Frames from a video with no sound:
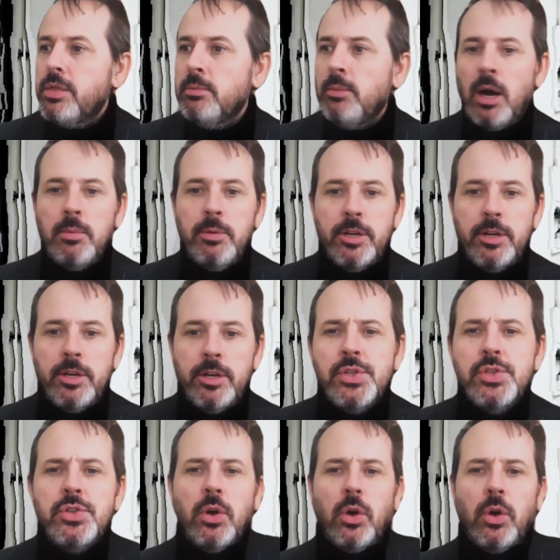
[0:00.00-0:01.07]
thermometers
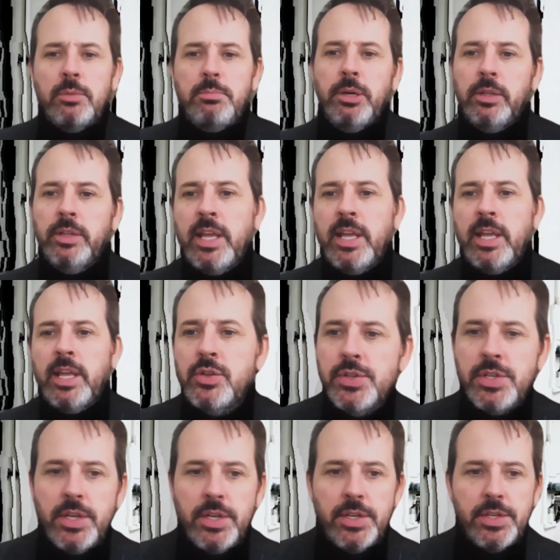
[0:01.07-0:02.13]
installed at building
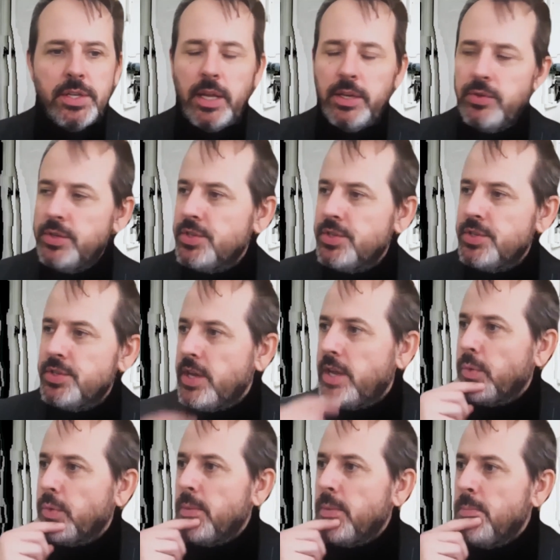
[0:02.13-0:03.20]
entrances.
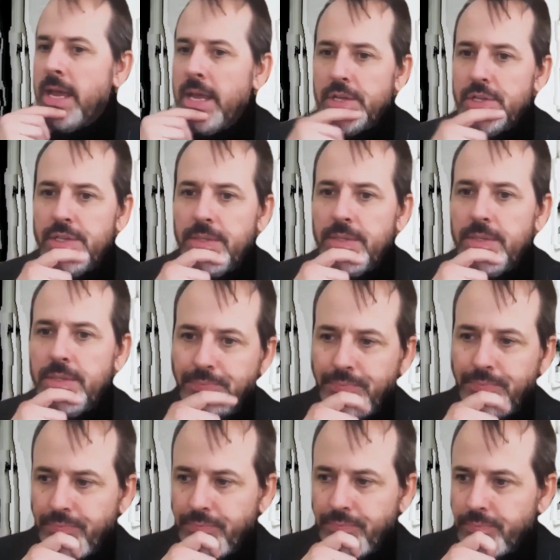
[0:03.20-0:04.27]
And we're amazed,
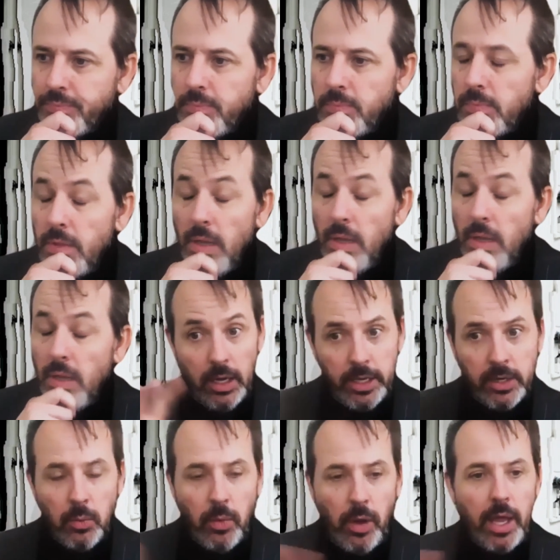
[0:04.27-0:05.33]

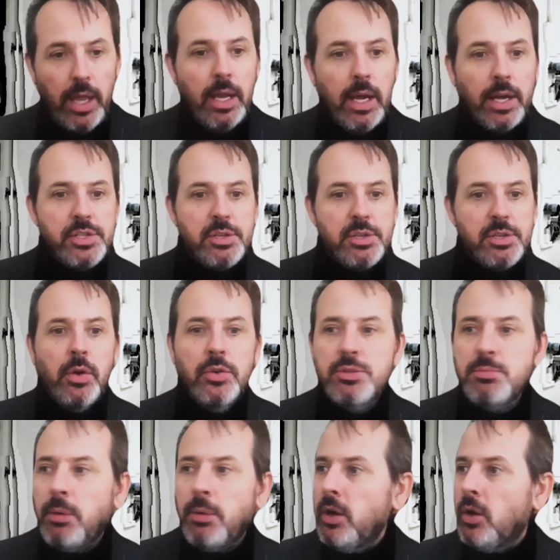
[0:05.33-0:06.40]
in a way, I
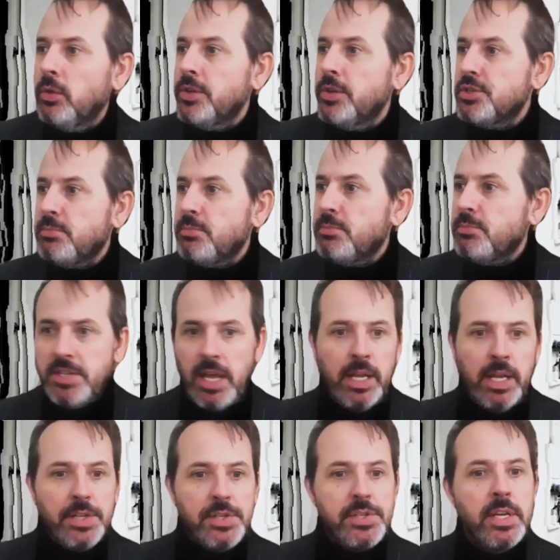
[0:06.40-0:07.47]
suppose, by all this
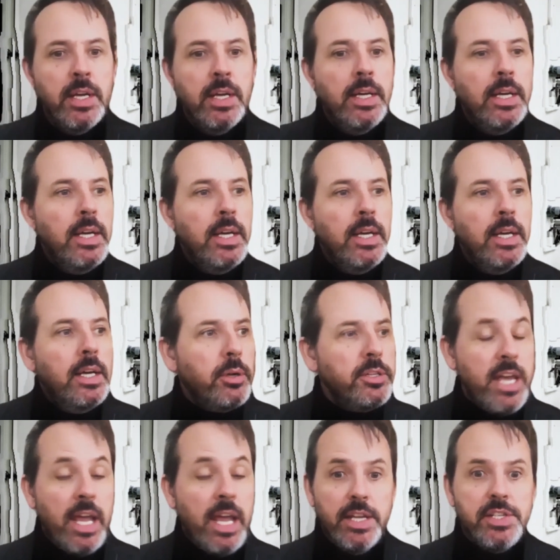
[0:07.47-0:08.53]
spontaneous
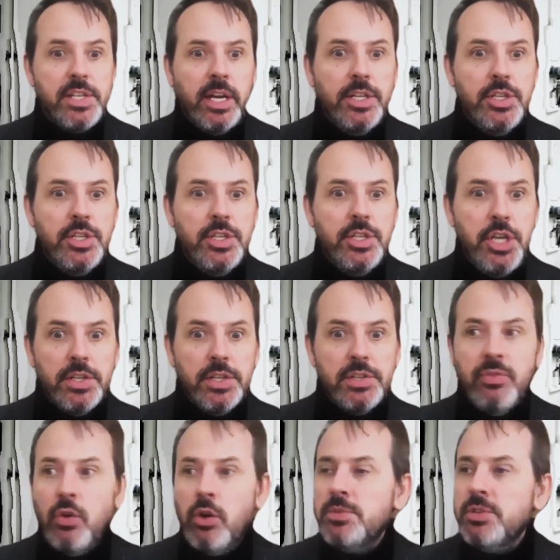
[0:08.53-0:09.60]
and
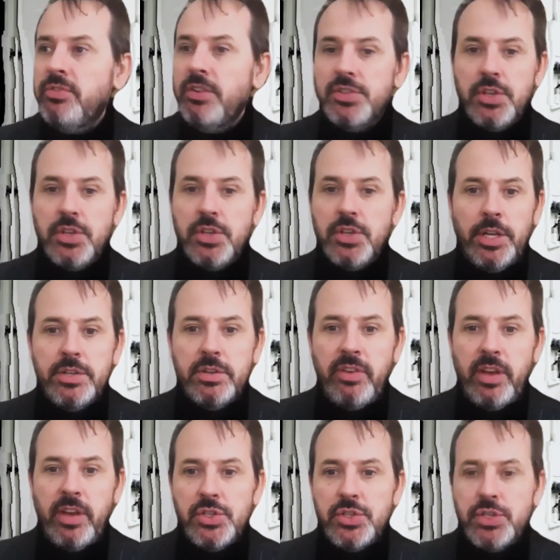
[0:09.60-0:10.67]
ingenious forms of physical
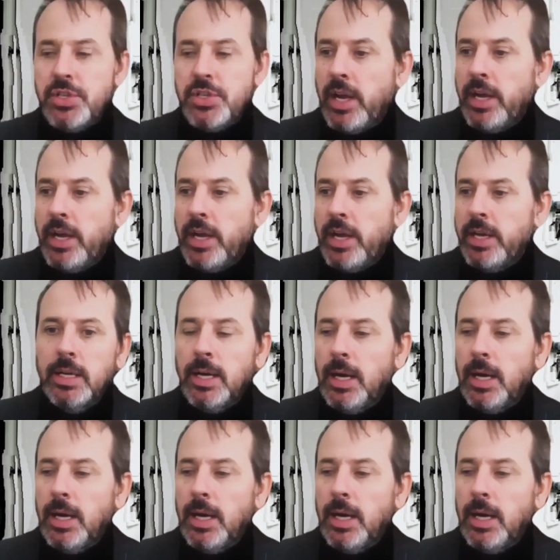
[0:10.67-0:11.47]
interface design.